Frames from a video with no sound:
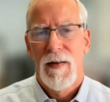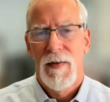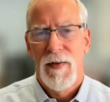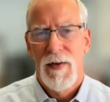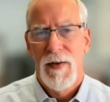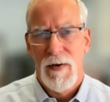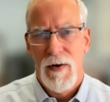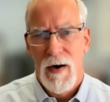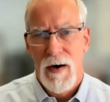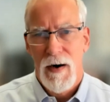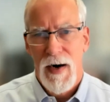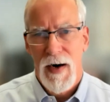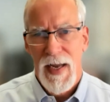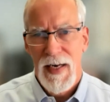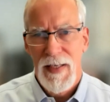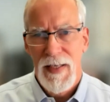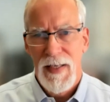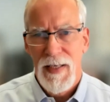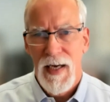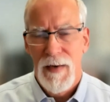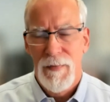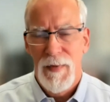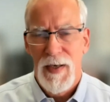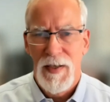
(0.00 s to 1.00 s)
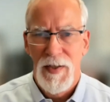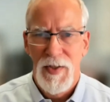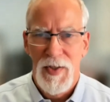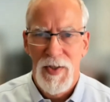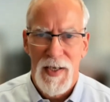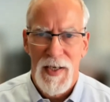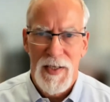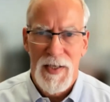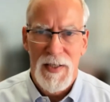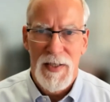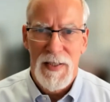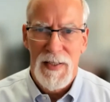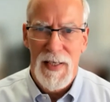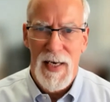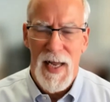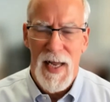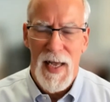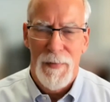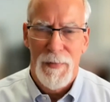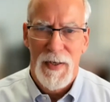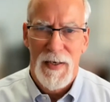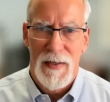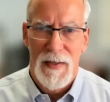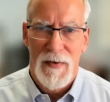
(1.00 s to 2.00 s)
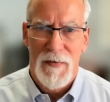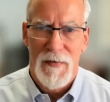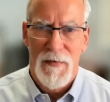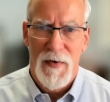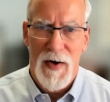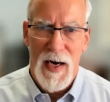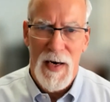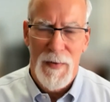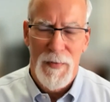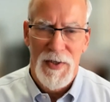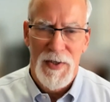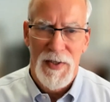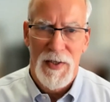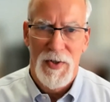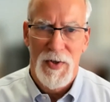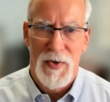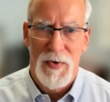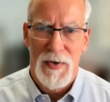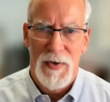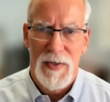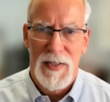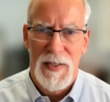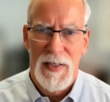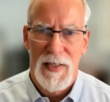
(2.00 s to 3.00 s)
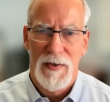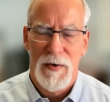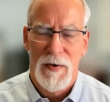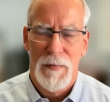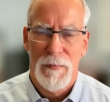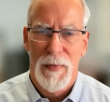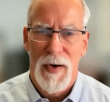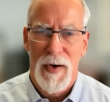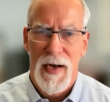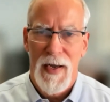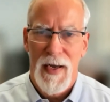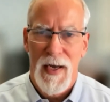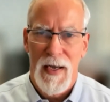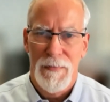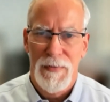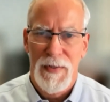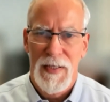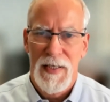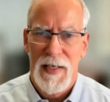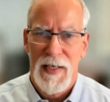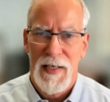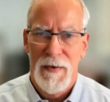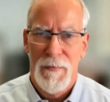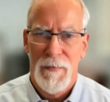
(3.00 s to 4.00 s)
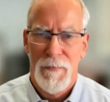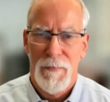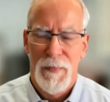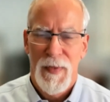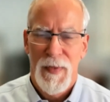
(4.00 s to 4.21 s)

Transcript: There are anatomic changes that happen in the fibers that you can see on biopsy